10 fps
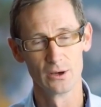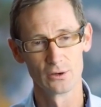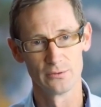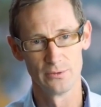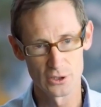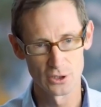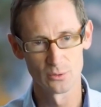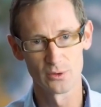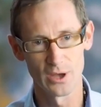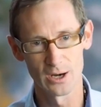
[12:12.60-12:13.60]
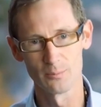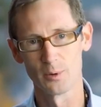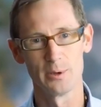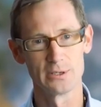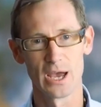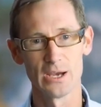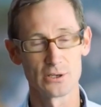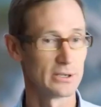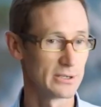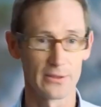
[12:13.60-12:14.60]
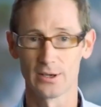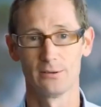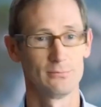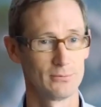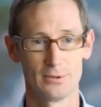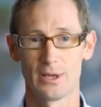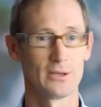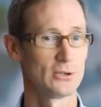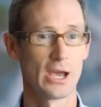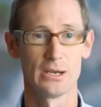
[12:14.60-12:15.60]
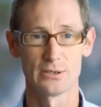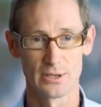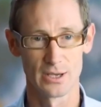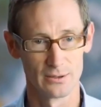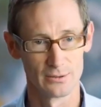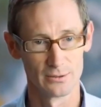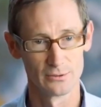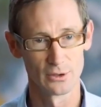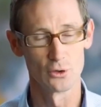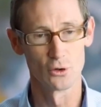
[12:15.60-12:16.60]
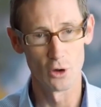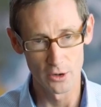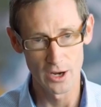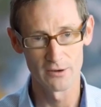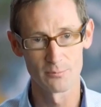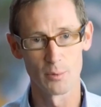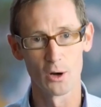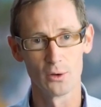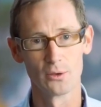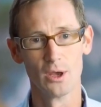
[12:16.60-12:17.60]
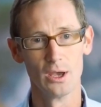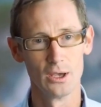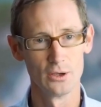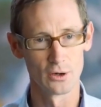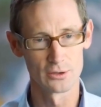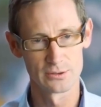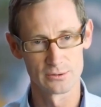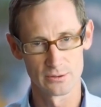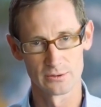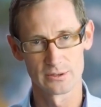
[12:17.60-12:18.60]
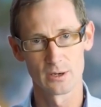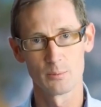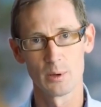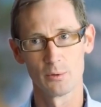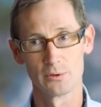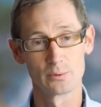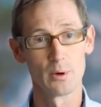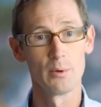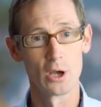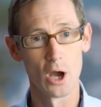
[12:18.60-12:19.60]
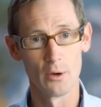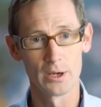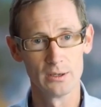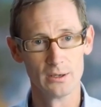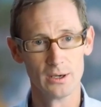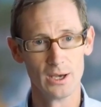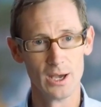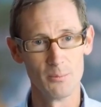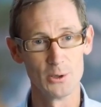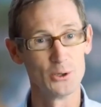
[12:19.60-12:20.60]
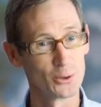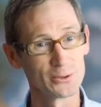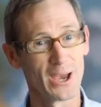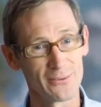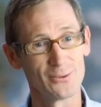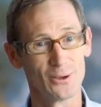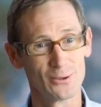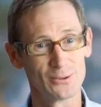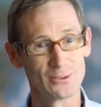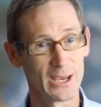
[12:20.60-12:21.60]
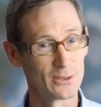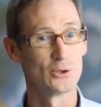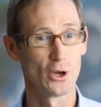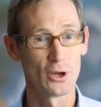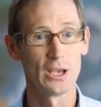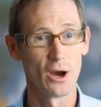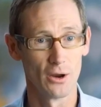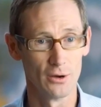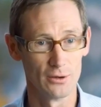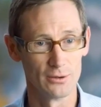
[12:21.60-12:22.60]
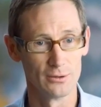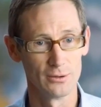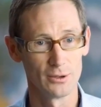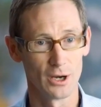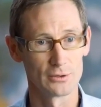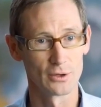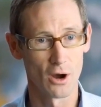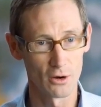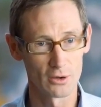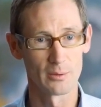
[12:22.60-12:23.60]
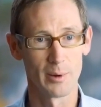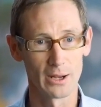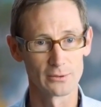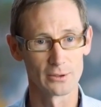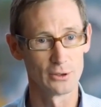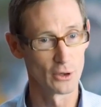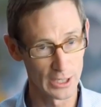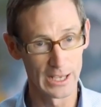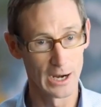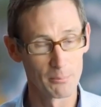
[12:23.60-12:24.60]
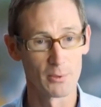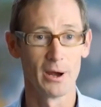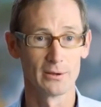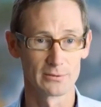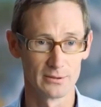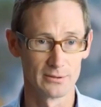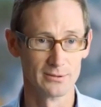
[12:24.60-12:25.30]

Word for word: Because vision without implementation is nothing. Nothing changes there. So you've got to have both. You've got to say to people, this is where we're going, but you also have to take the journey on. You know, to conquer the mountain, you've got to get up the mountain.